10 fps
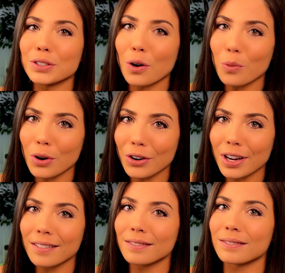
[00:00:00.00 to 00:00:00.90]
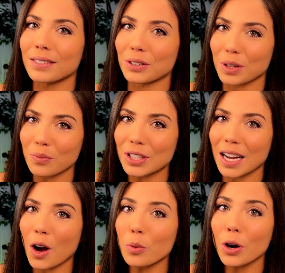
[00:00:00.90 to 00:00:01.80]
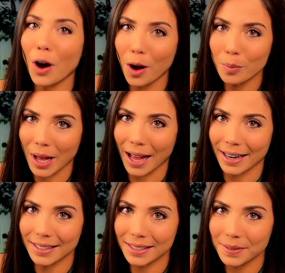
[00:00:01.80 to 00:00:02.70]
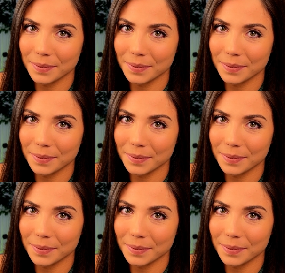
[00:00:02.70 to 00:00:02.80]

Don't worry, there's something to help combat it.